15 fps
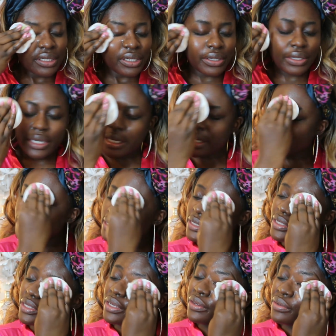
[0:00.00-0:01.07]
Okay,
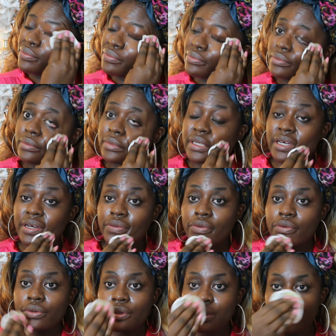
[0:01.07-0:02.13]
so now the
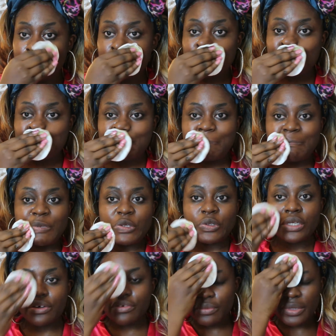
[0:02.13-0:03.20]
oil is all
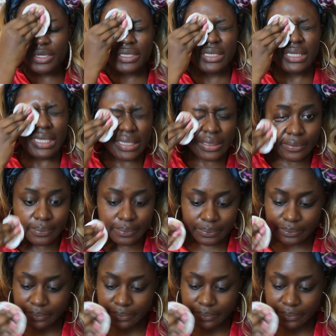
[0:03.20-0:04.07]
over my skin.